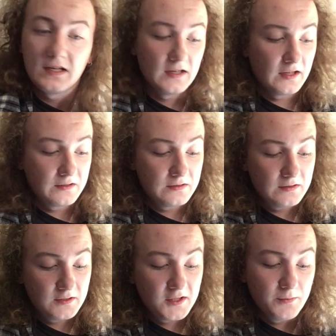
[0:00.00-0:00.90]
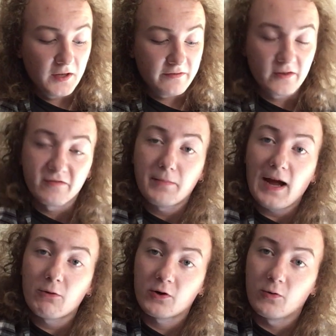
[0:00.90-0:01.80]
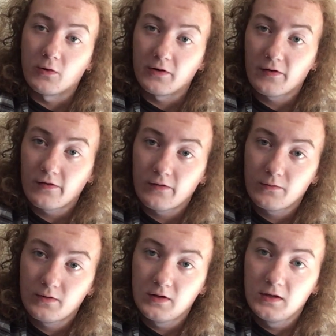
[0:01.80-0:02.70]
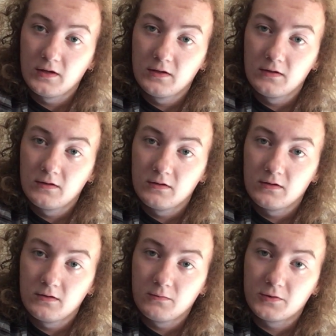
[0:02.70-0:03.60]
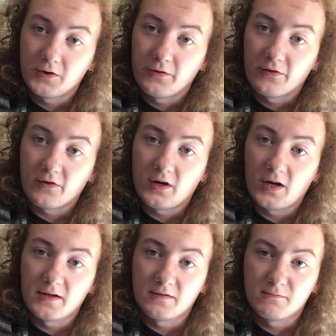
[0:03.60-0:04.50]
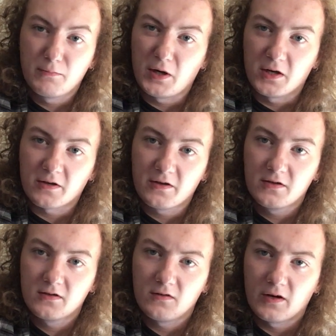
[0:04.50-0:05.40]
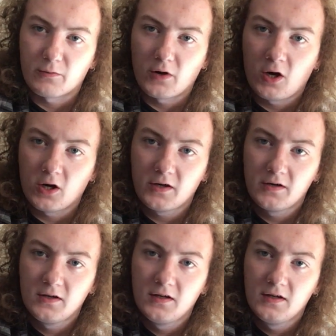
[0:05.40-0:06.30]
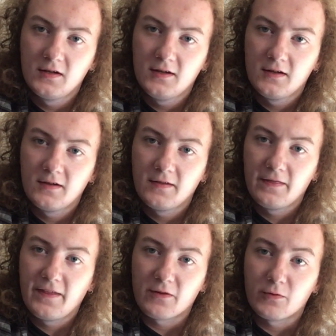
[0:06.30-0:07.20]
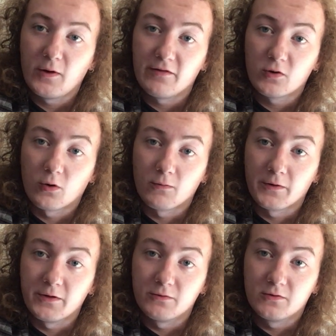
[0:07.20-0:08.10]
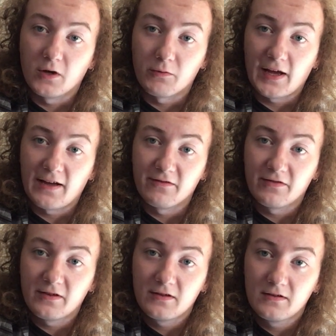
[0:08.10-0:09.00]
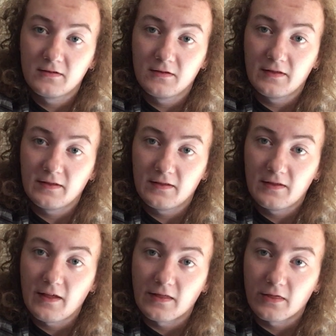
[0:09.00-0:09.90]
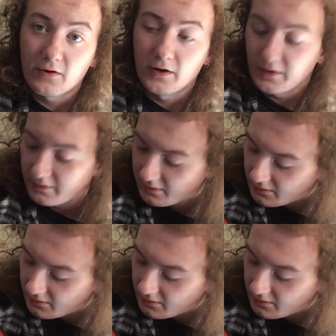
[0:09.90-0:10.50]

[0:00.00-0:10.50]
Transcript: Now, you might have heard of power chords, which are used a lot in punk, a lot of rock. That's when you have a chord where you don't have that 3rd.